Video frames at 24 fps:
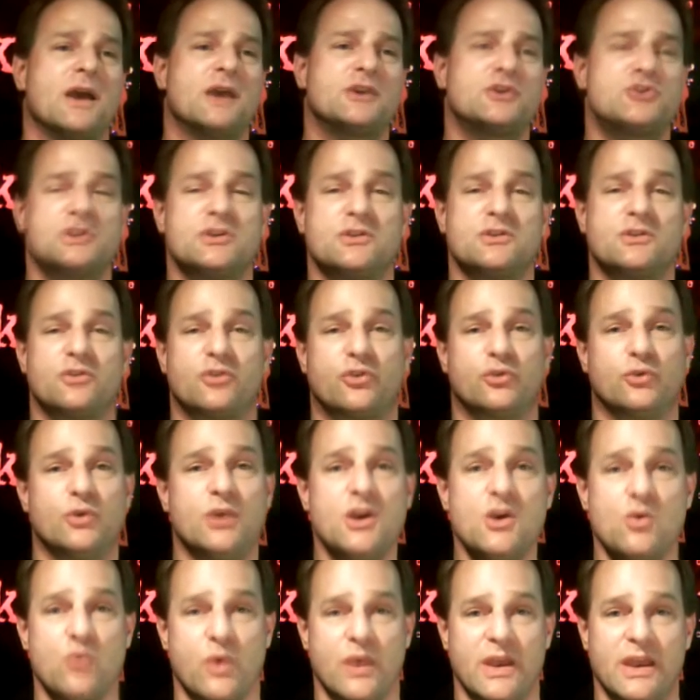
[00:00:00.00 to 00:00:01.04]
next
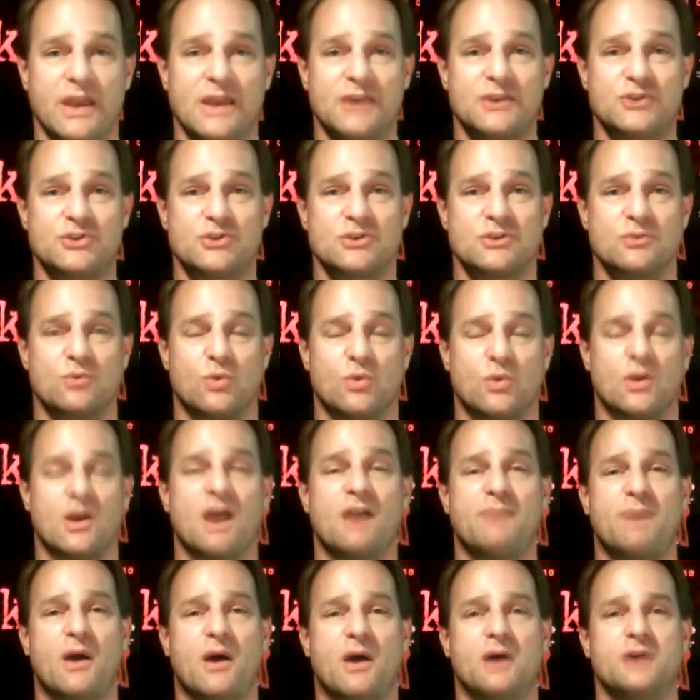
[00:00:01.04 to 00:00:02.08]
three weeks, we'll
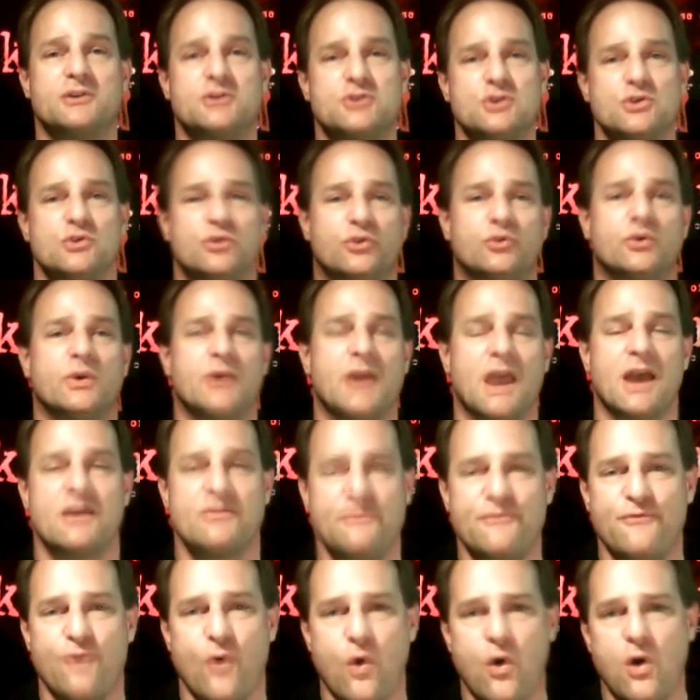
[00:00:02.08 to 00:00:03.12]
have part two, three,
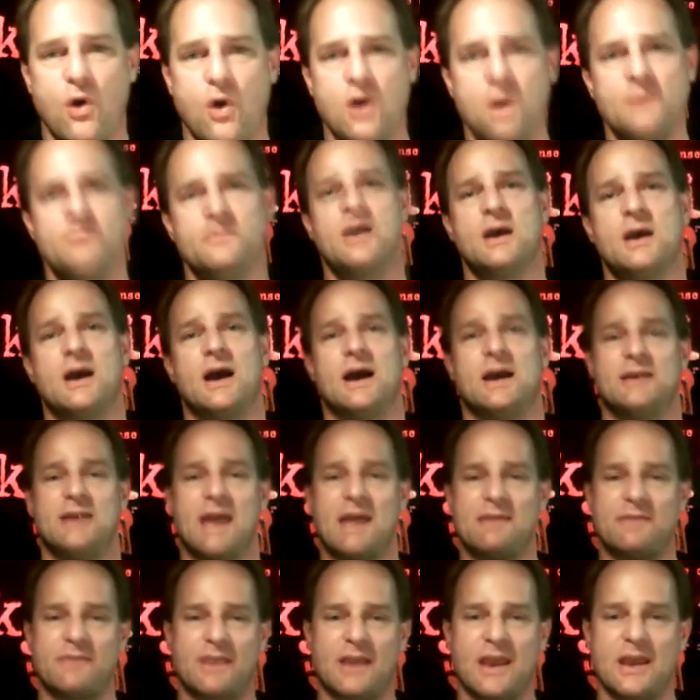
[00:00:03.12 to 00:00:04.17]
and four on
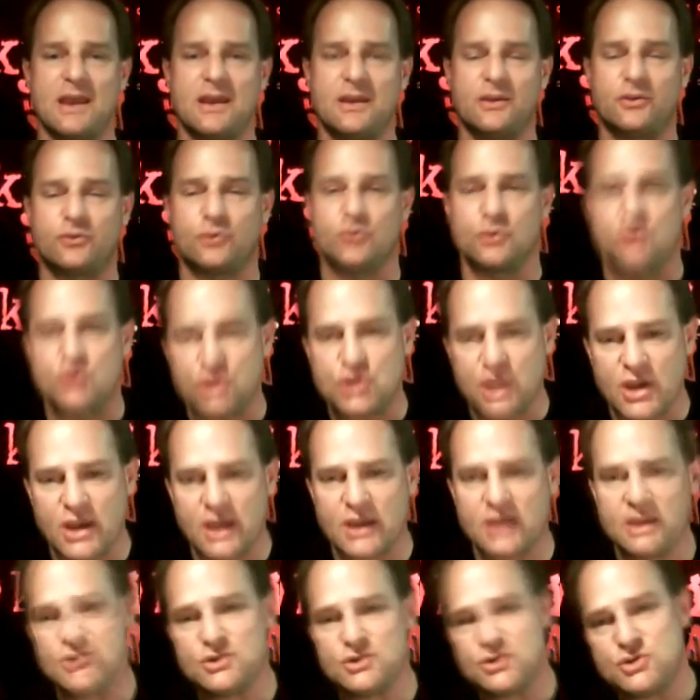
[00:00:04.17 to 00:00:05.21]
navigating through
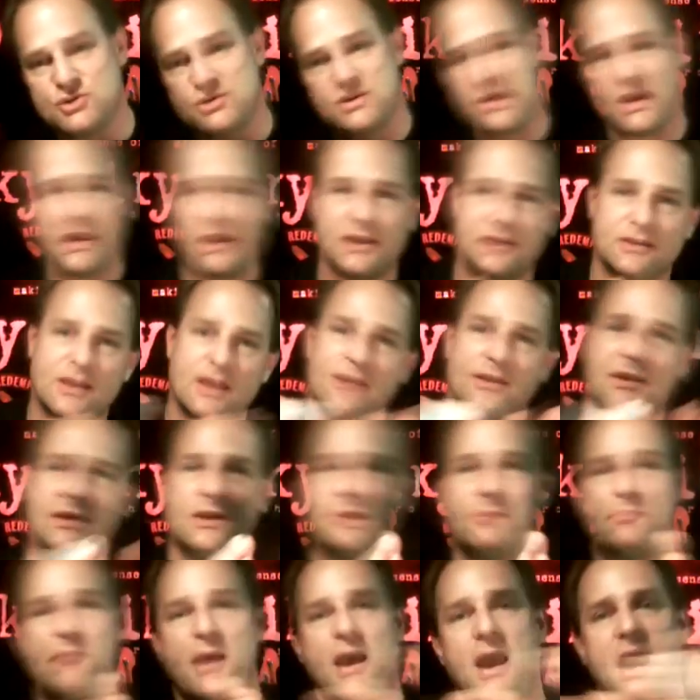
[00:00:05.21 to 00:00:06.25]
change, taking that
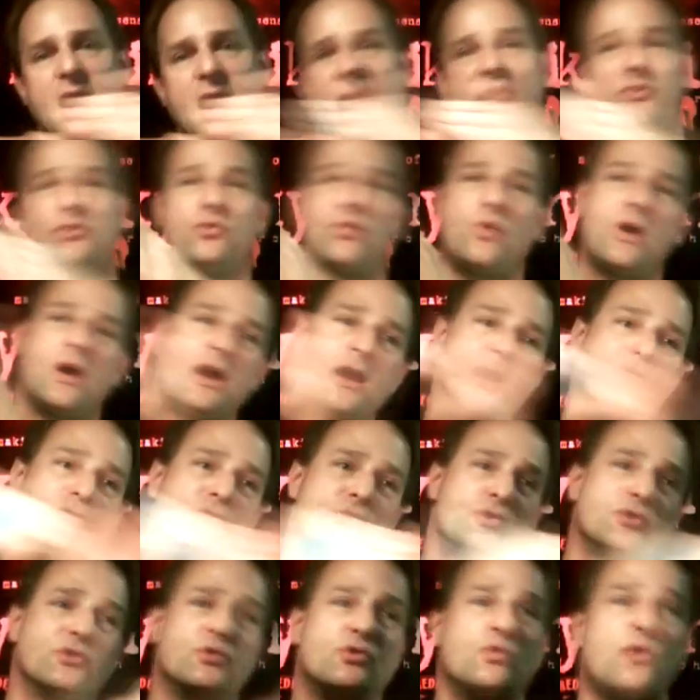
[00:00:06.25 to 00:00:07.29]
little pathway
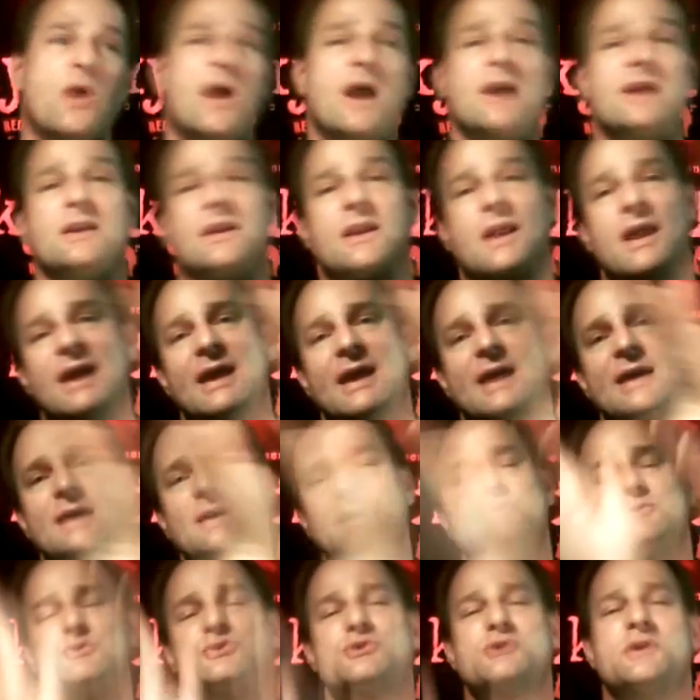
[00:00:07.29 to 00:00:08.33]
through the right
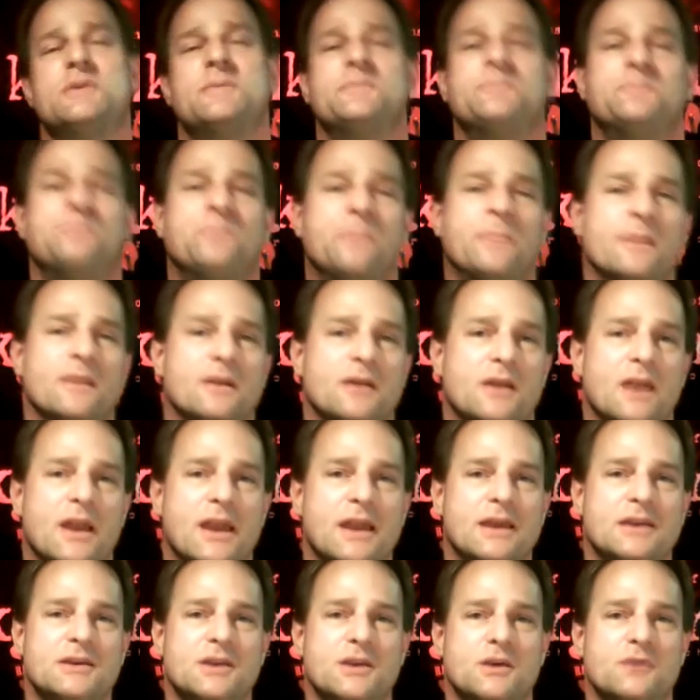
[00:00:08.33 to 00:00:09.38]
lands, the
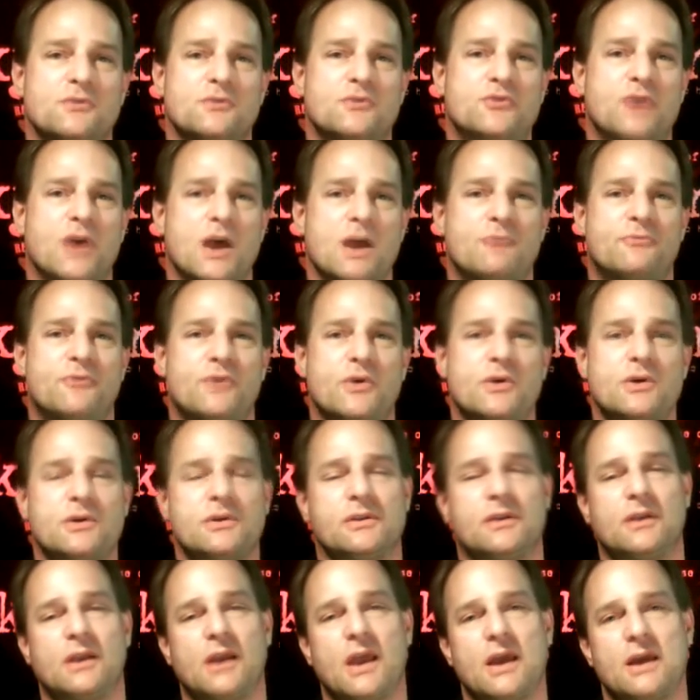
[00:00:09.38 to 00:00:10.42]
land of
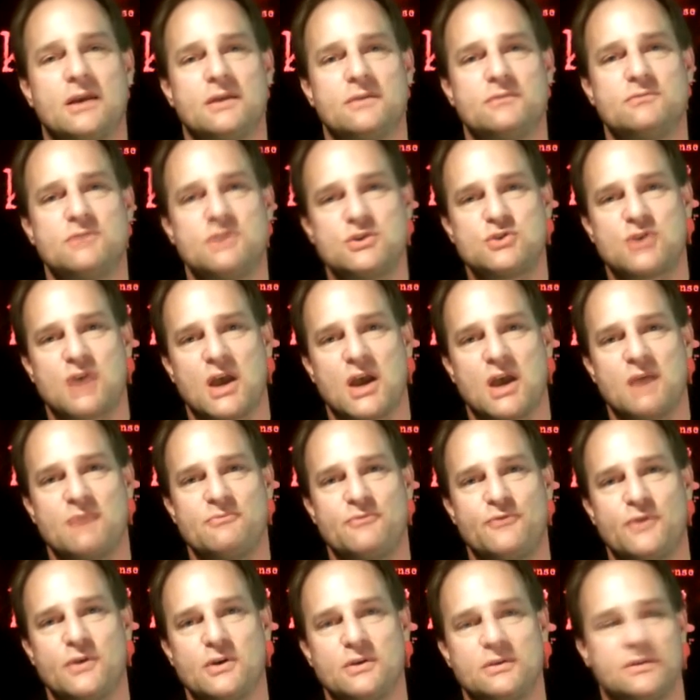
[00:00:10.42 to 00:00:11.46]
comfort and the land of
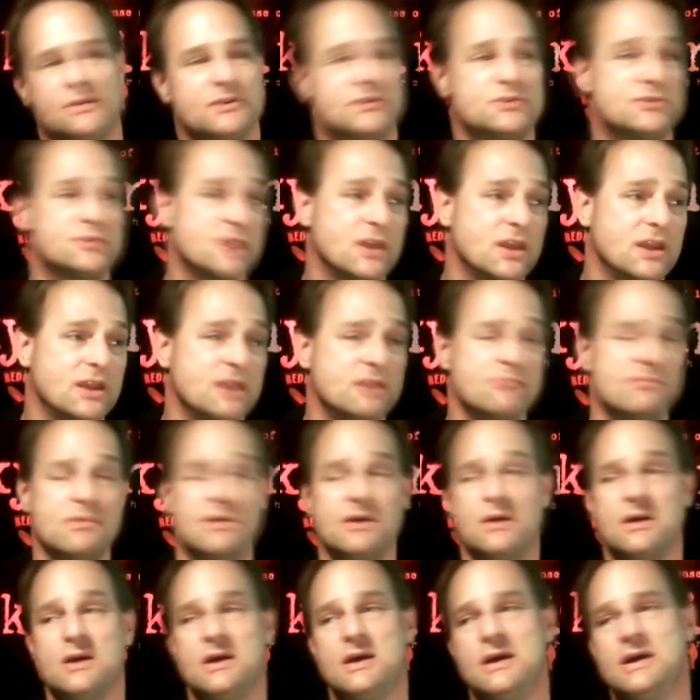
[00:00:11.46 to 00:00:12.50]
discomfort, the
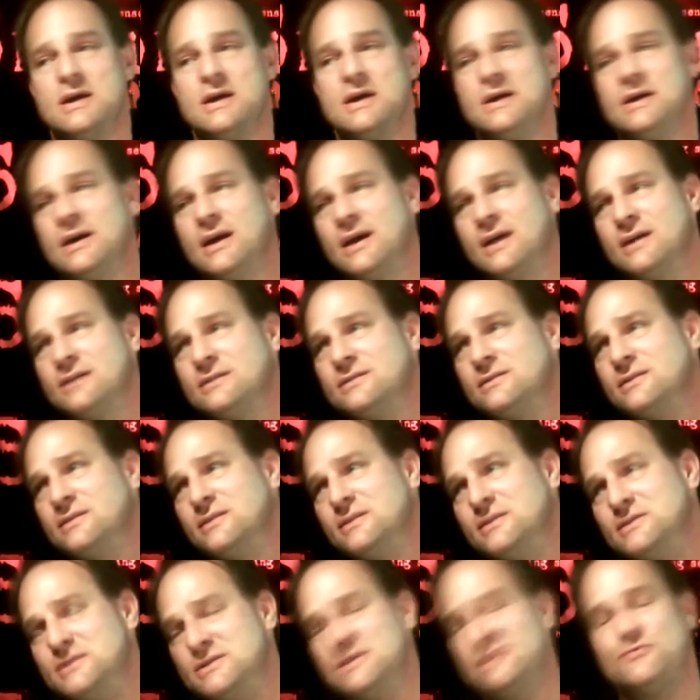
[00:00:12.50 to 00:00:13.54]
same and
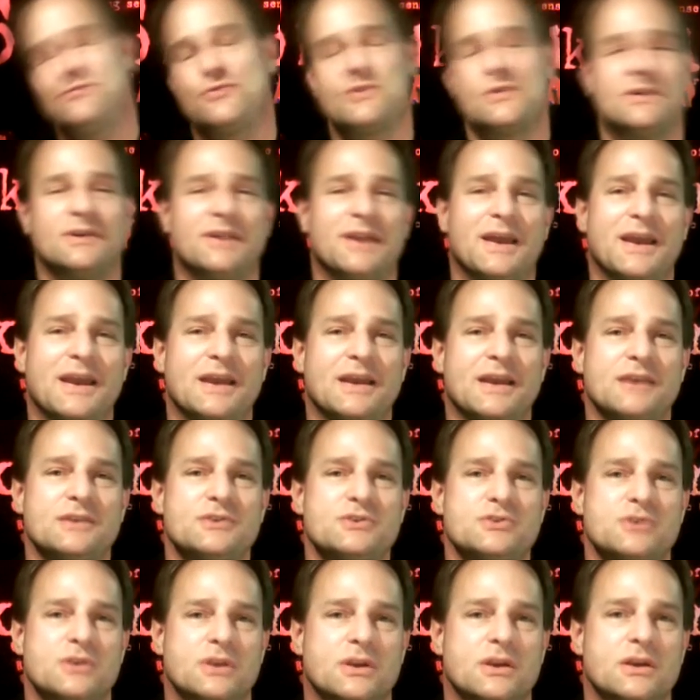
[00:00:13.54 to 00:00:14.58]
the different
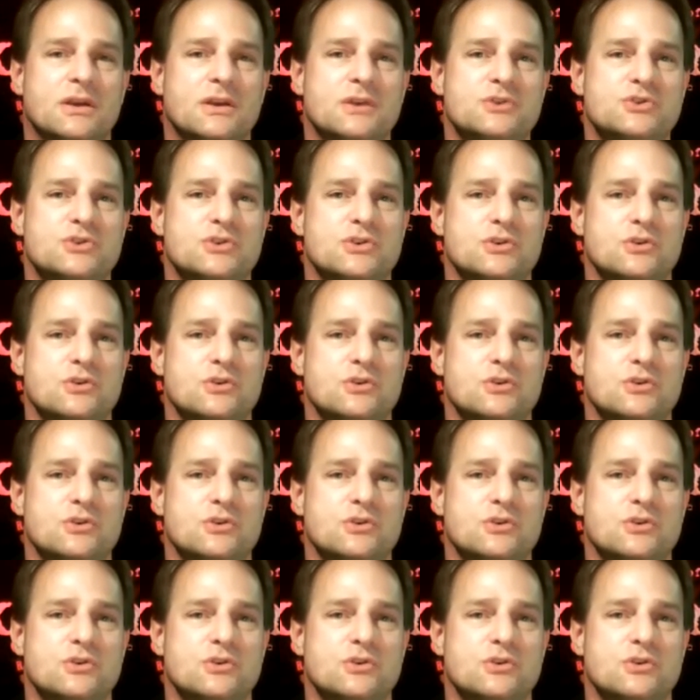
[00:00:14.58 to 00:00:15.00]
lands to get us